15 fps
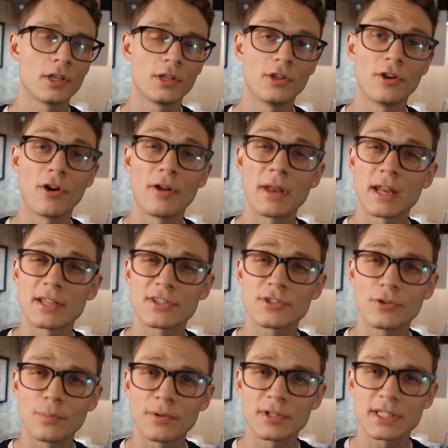You know, I'm not a
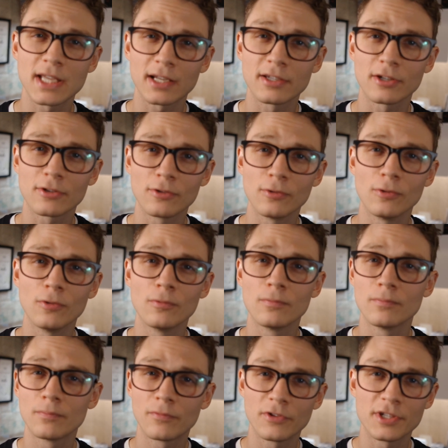super technical
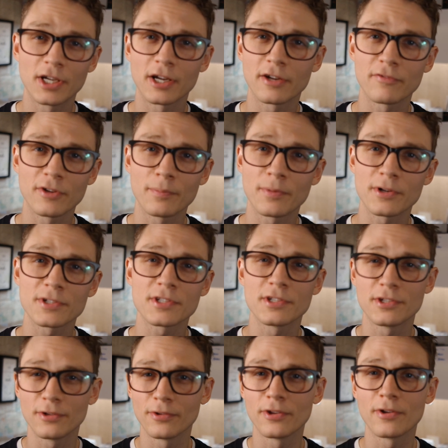photography person.
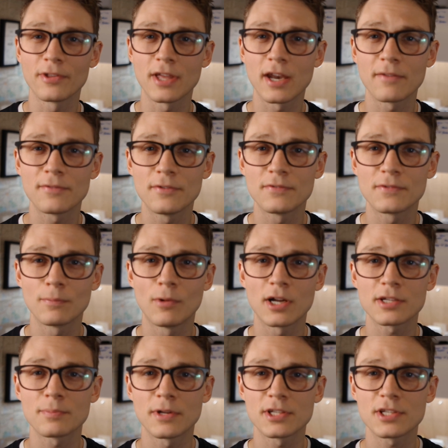You'll know that if you
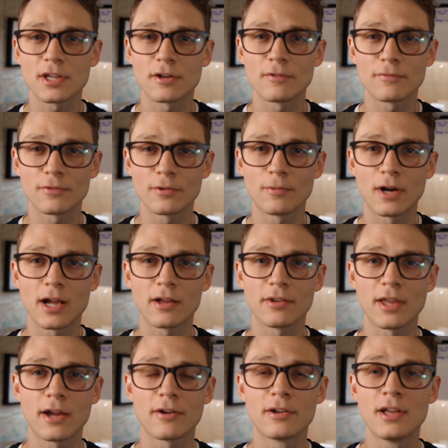watch my channel for a while
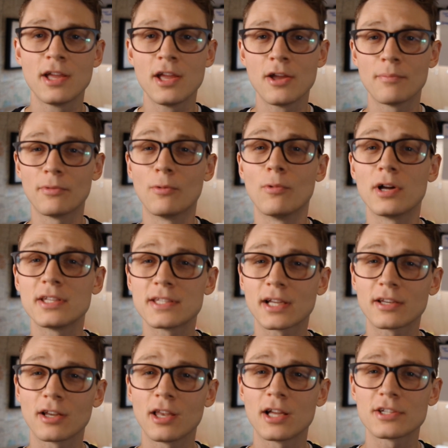now. But one
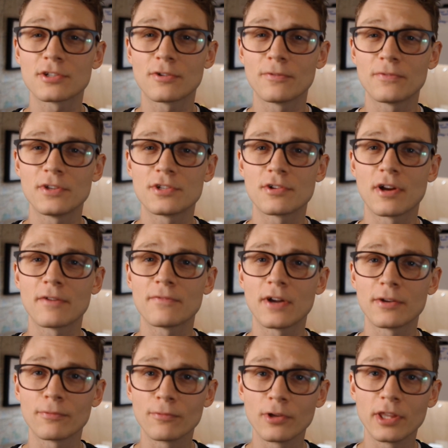technological feature I
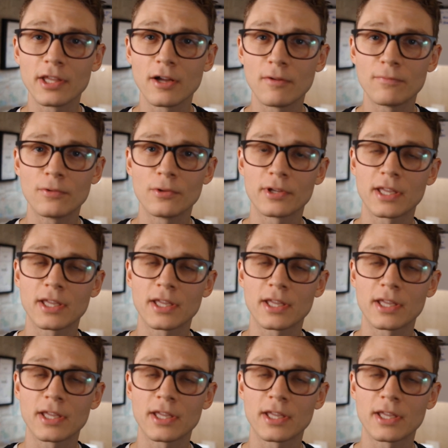find really helpful in